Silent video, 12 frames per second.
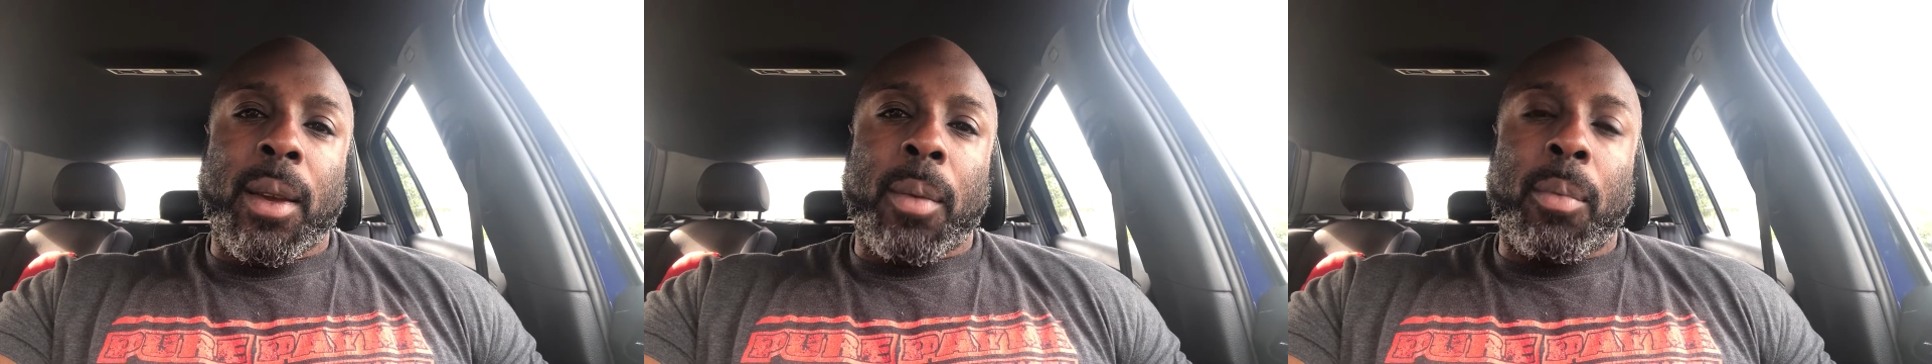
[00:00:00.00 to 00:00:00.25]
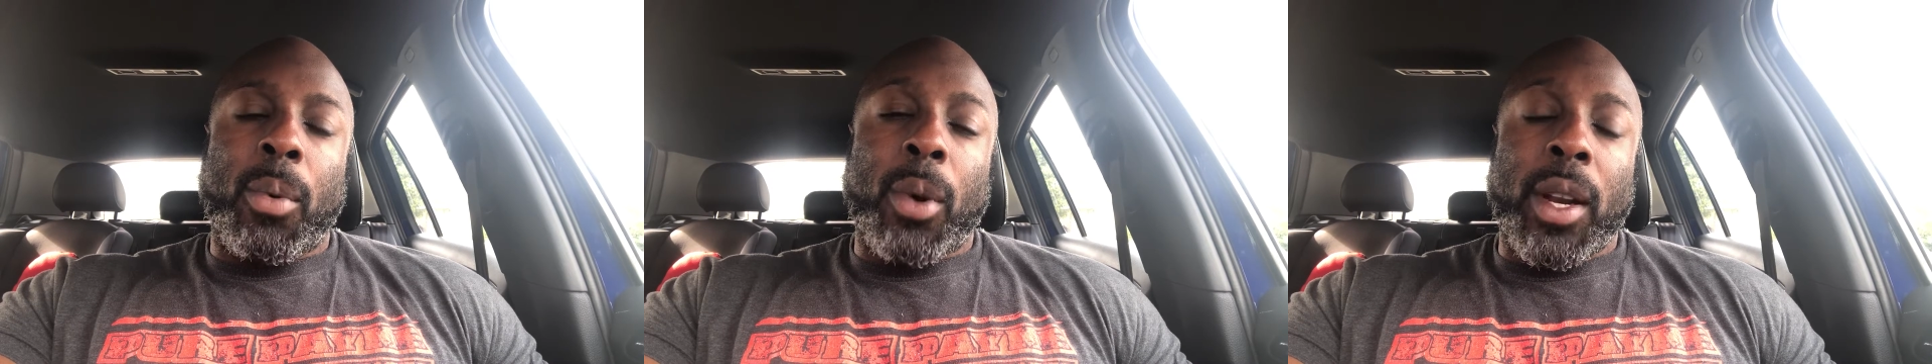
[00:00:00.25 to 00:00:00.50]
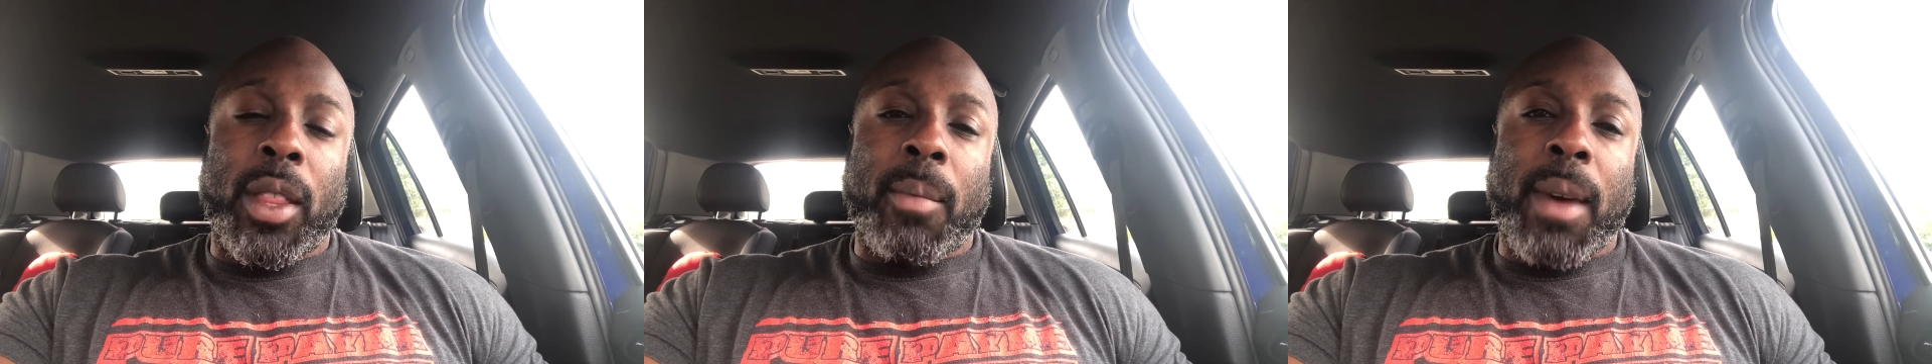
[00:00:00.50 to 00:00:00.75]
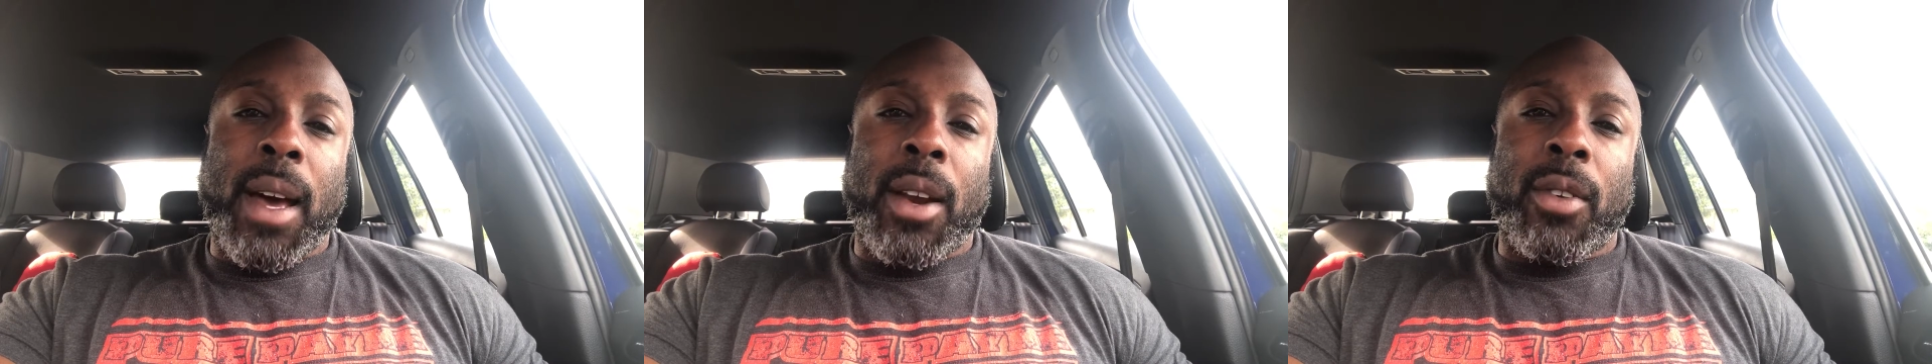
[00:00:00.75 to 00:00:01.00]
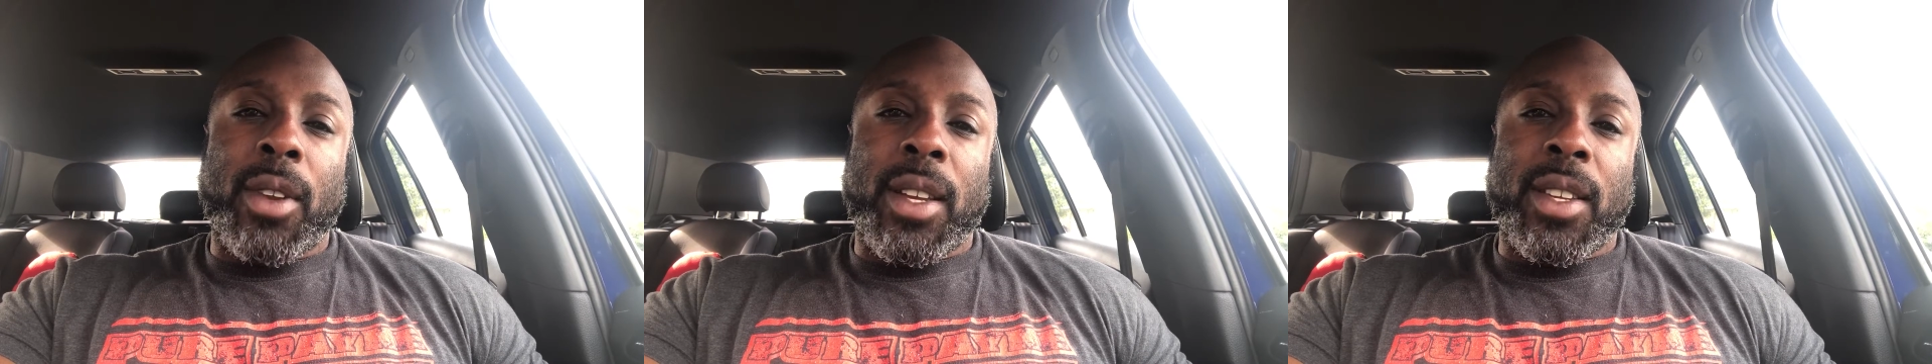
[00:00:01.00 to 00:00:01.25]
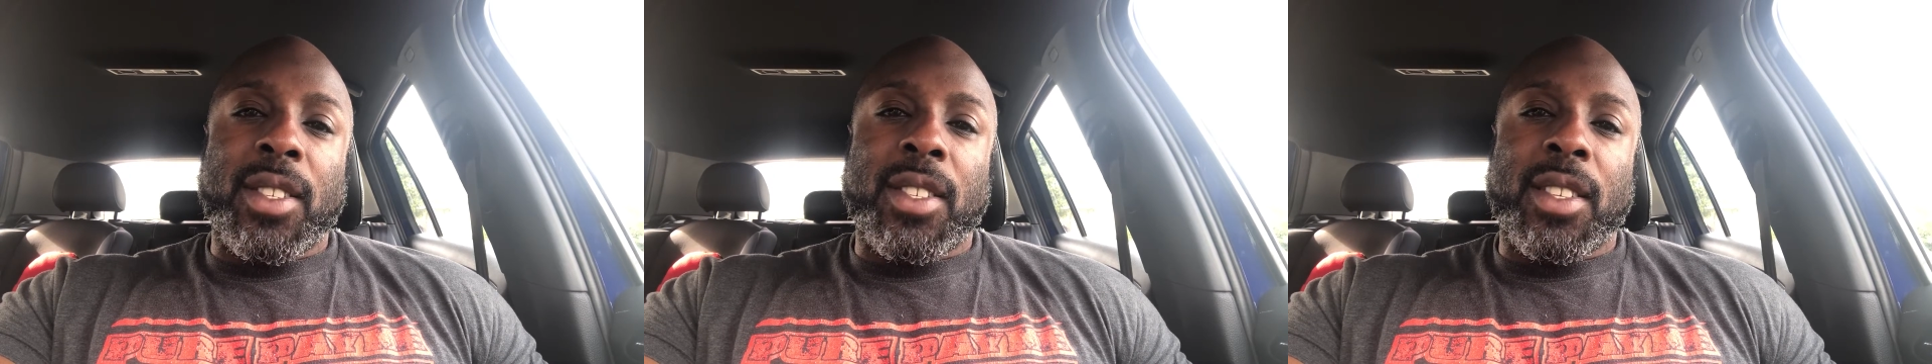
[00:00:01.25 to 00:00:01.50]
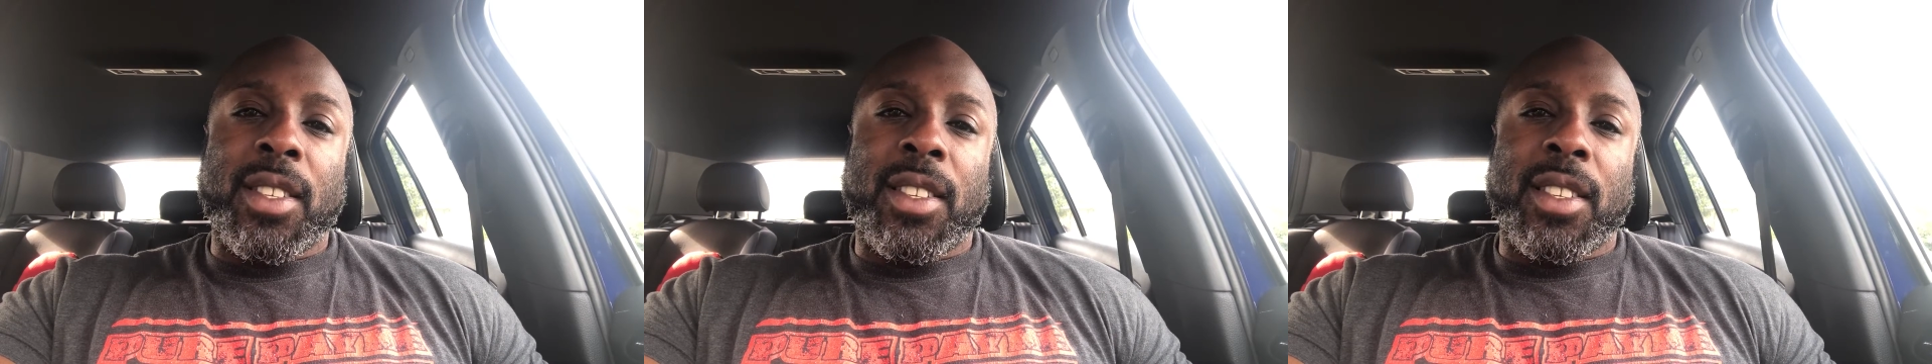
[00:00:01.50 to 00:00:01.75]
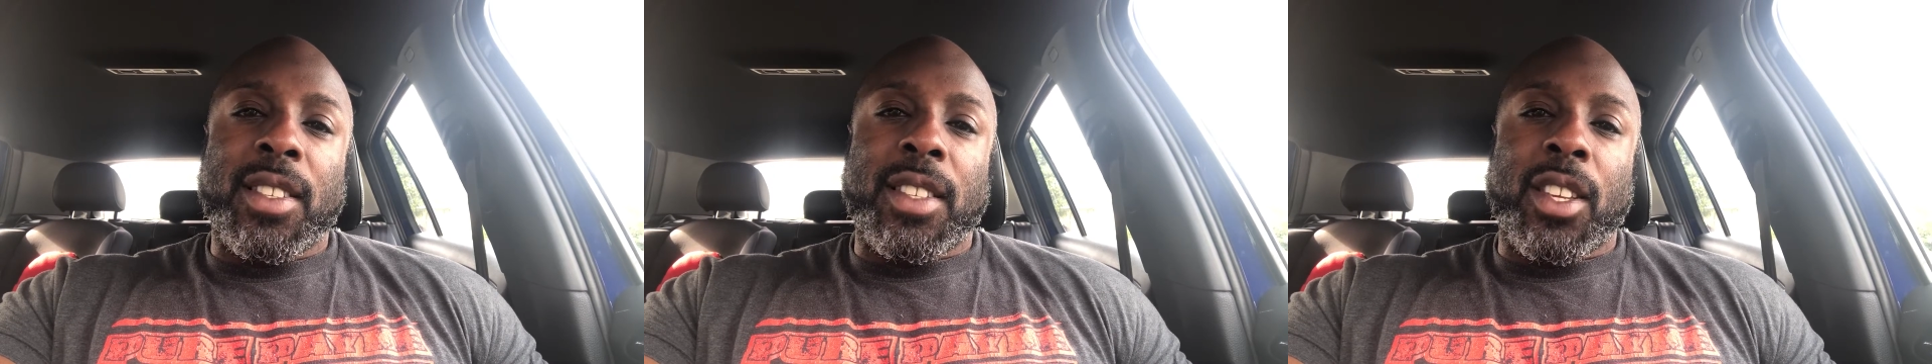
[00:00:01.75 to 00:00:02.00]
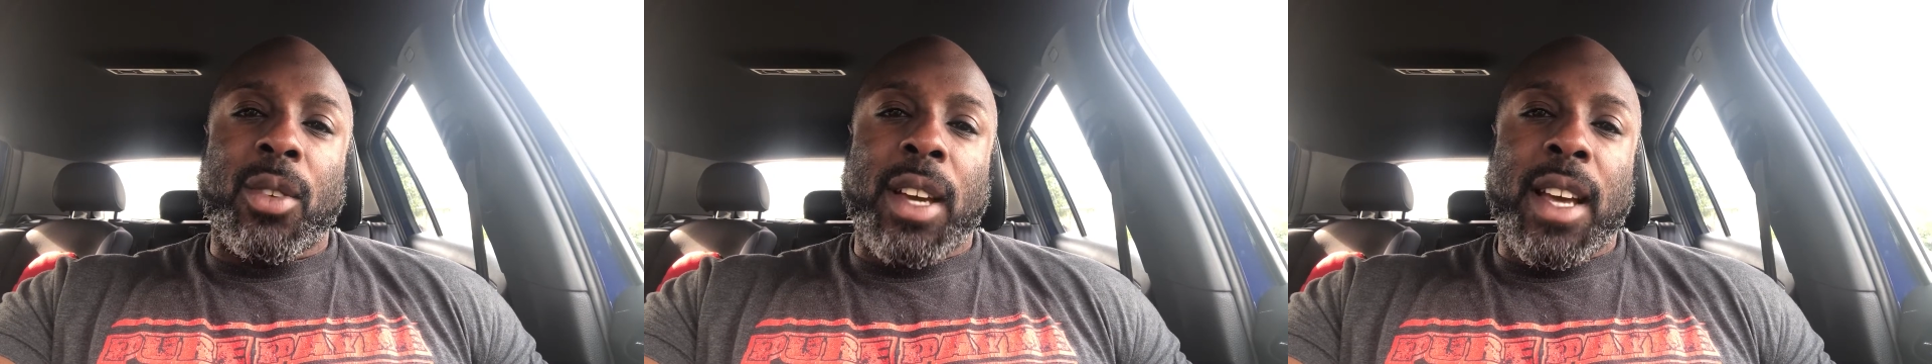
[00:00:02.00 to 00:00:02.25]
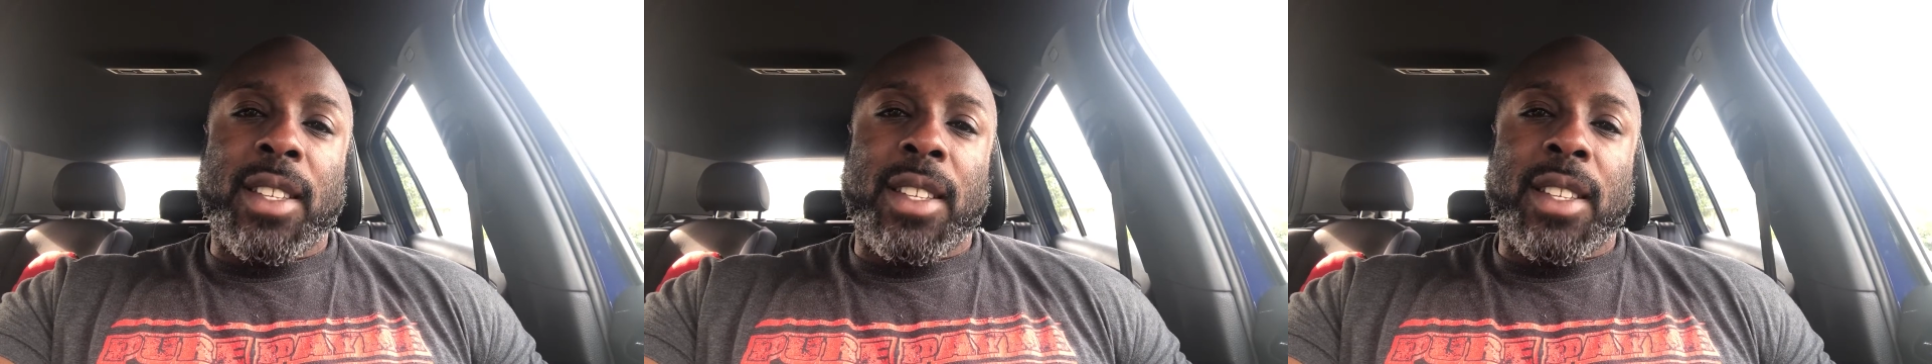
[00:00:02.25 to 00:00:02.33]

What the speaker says: Point of the matter is that you guys